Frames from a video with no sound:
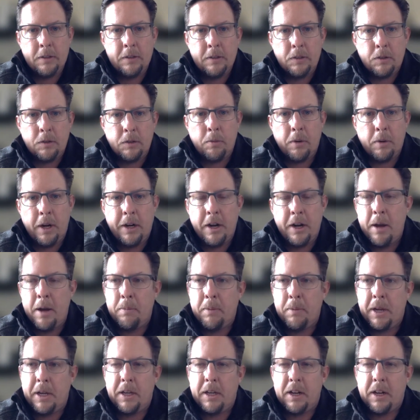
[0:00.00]
So right now
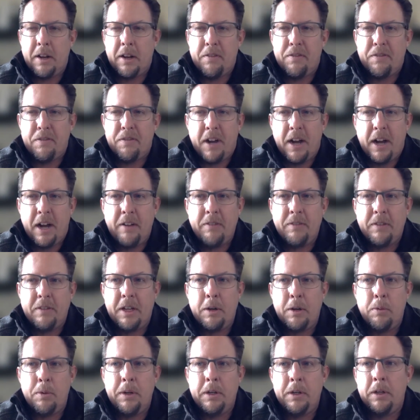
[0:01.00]
I'm like in a
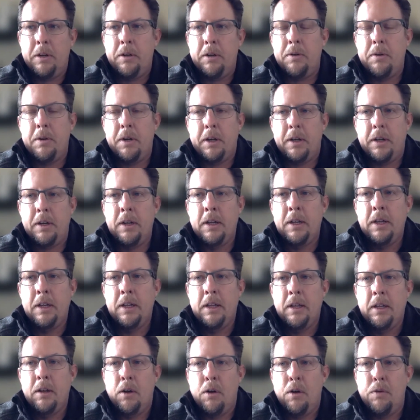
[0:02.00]
5-day window, and
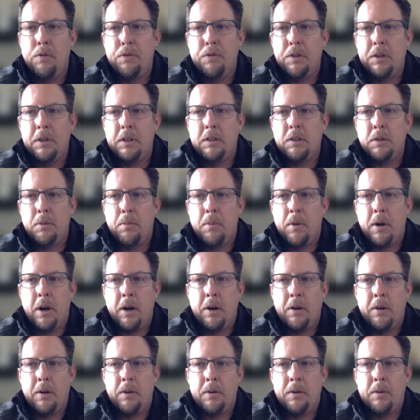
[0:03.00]
hopefully
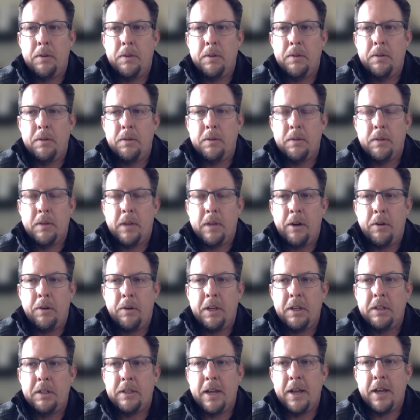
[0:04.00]
tomorrow that'll
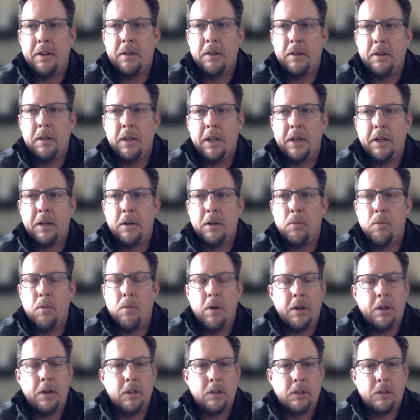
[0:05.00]
get down to like a
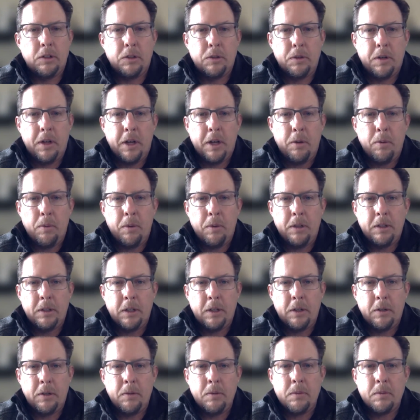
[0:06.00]
1 or 2 day
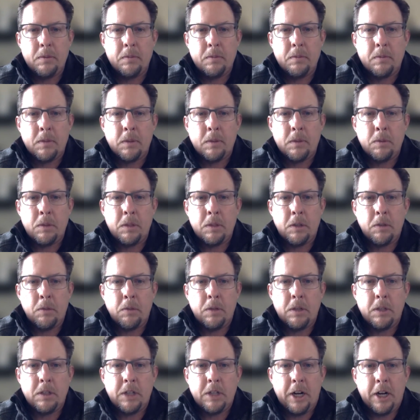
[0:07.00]
window and we can
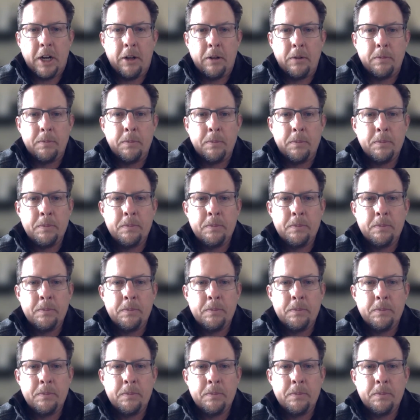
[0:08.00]
reach out.